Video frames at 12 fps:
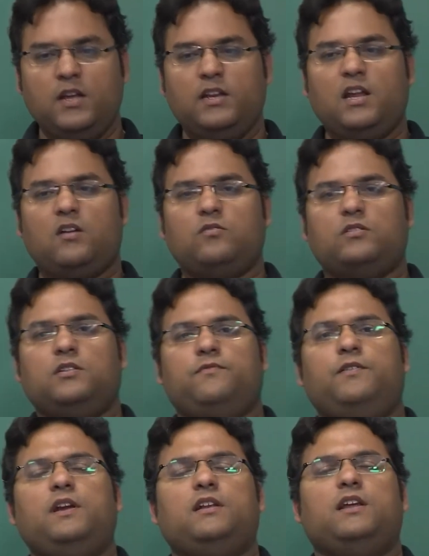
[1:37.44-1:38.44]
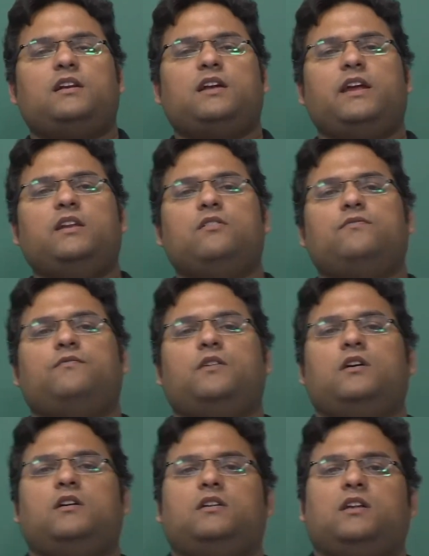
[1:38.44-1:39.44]
Now, the field that kind
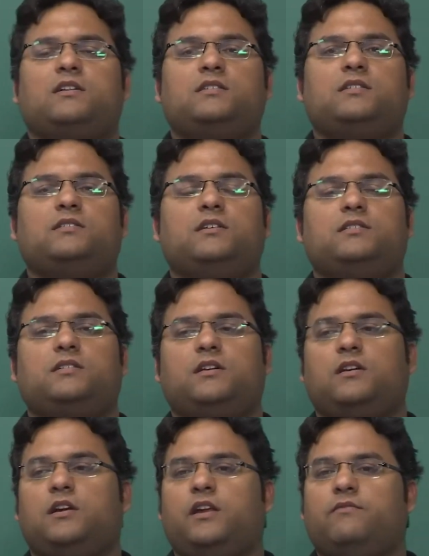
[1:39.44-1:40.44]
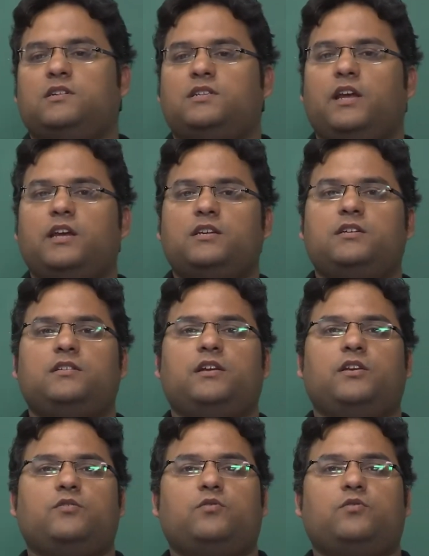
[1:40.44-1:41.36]
of does this investigation into